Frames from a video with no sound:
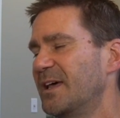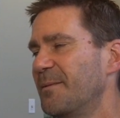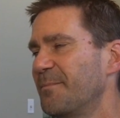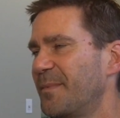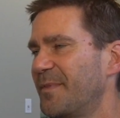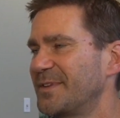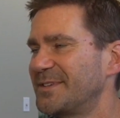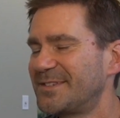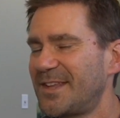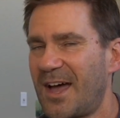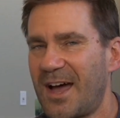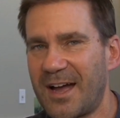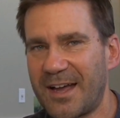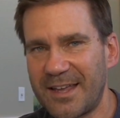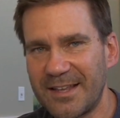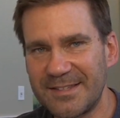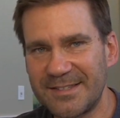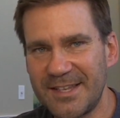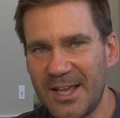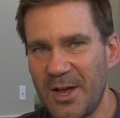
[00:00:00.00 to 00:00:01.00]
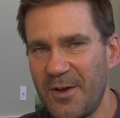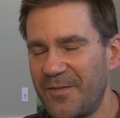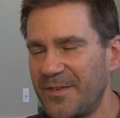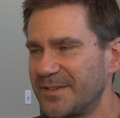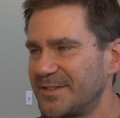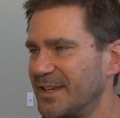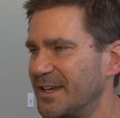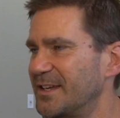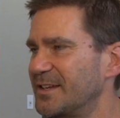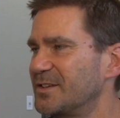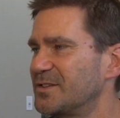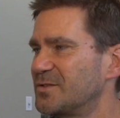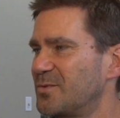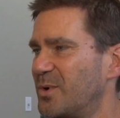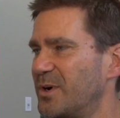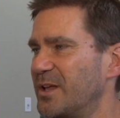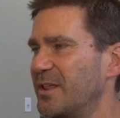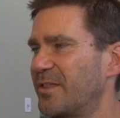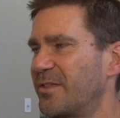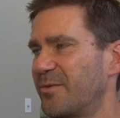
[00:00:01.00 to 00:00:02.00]
But the stock itself is at
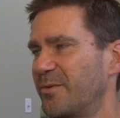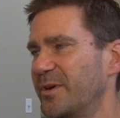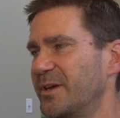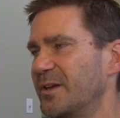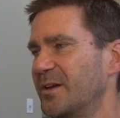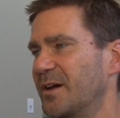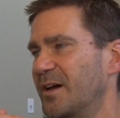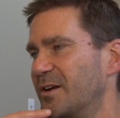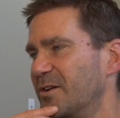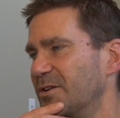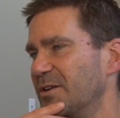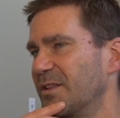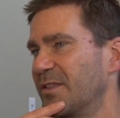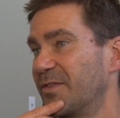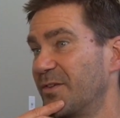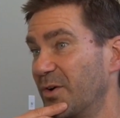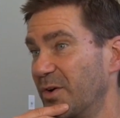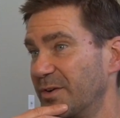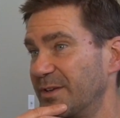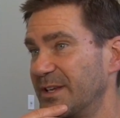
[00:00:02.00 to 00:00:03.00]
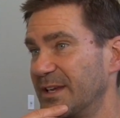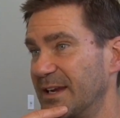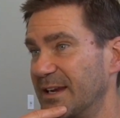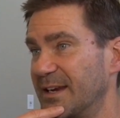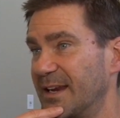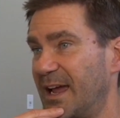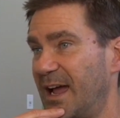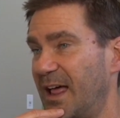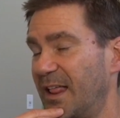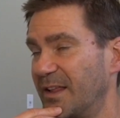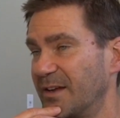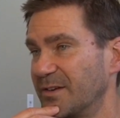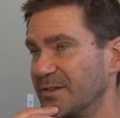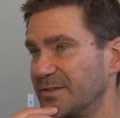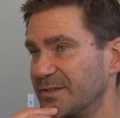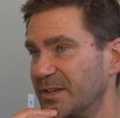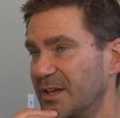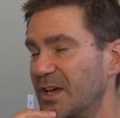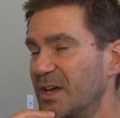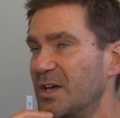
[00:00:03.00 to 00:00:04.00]

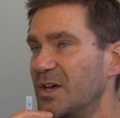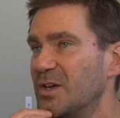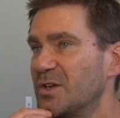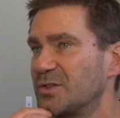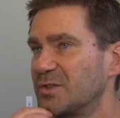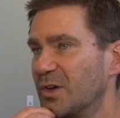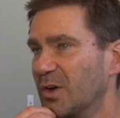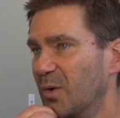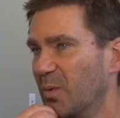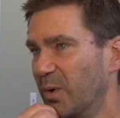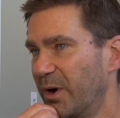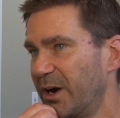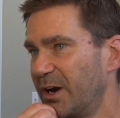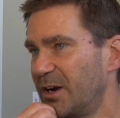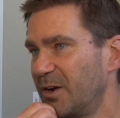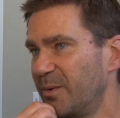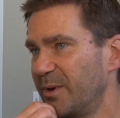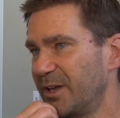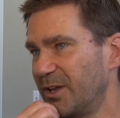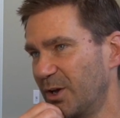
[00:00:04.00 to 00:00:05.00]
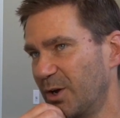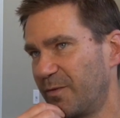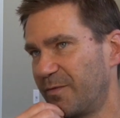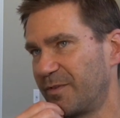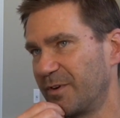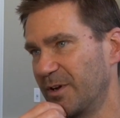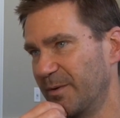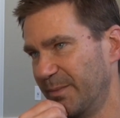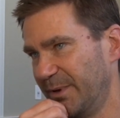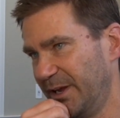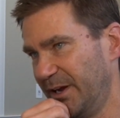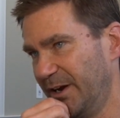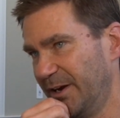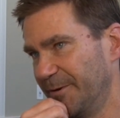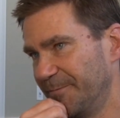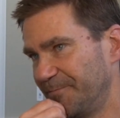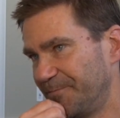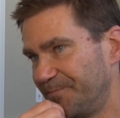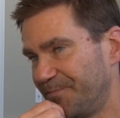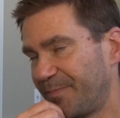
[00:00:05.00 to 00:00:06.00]
$2,313. So where do we go from here?
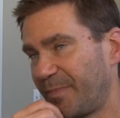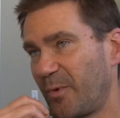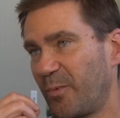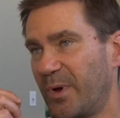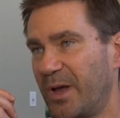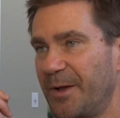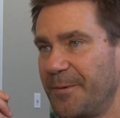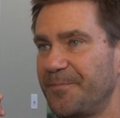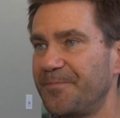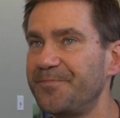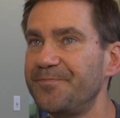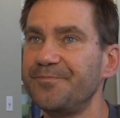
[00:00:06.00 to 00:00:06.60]
Well,